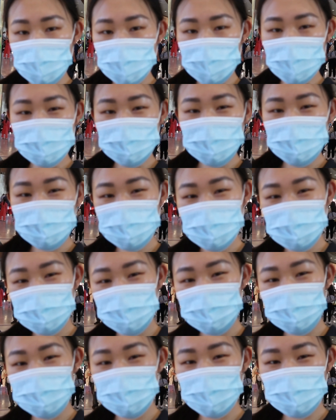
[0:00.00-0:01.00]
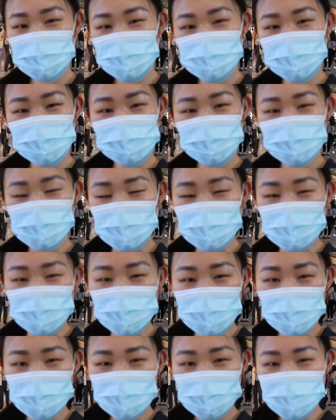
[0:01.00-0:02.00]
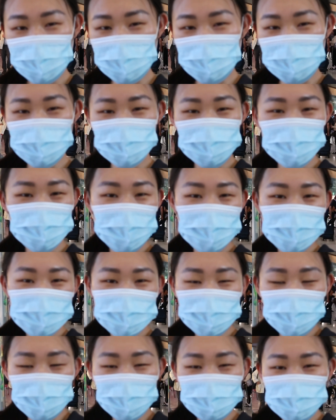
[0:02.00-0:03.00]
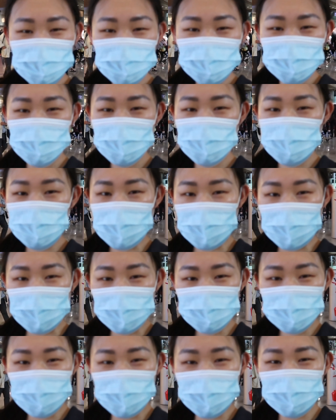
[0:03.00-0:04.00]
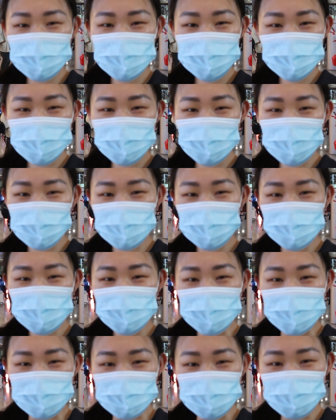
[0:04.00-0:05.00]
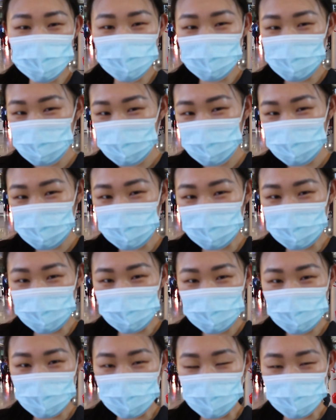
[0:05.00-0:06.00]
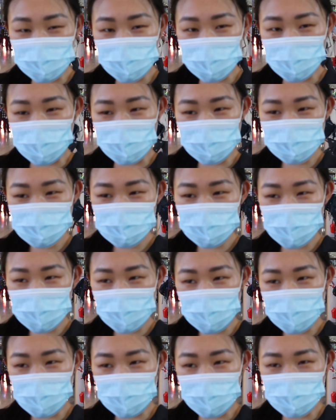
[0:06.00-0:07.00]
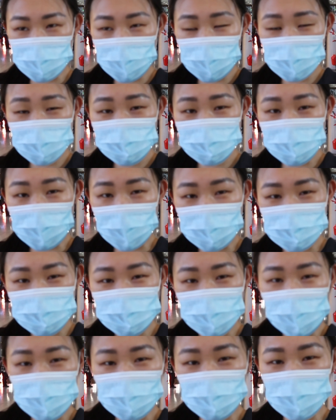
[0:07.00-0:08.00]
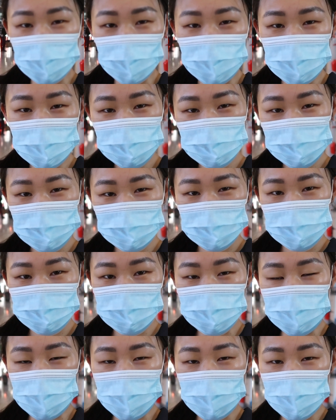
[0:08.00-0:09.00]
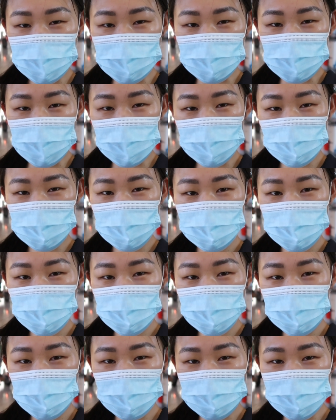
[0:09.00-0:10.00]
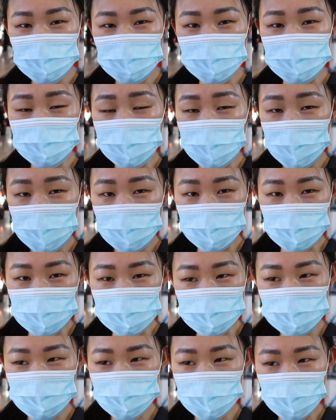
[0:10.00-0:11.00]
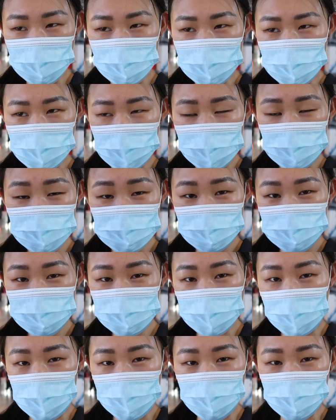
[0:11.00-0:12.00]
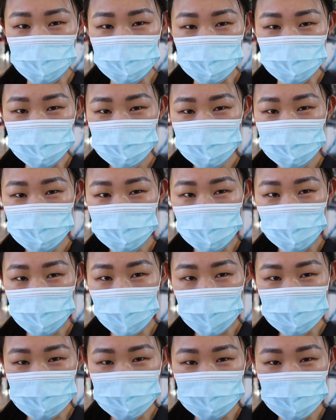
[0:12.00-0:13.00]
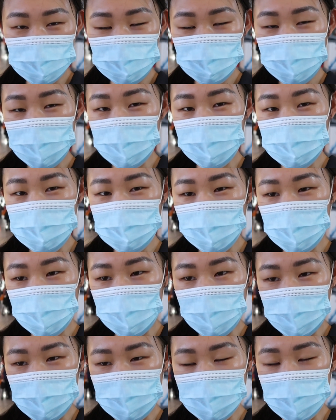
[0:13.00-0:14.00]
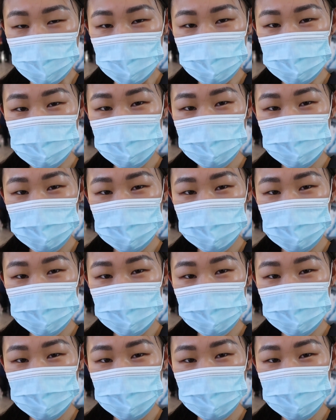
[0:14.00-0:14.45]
Welcome to a new video and I hope you guys are all doing well. I am currently at Charles de Gaulle Airport and I'm heading back to LA but I had a layover in Paris for 18 hours so I stayed in Paris for one night